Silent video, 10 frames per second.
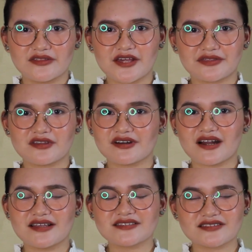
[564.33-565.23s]
that
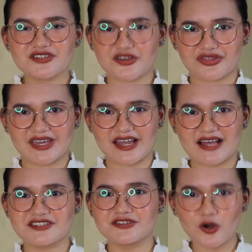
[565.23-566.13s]
there is such a thing
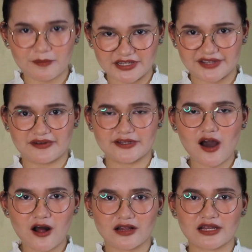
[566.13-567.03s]
as no belief at
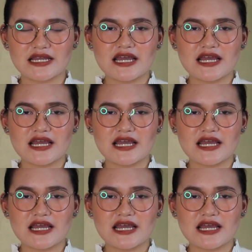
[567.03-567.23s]
all.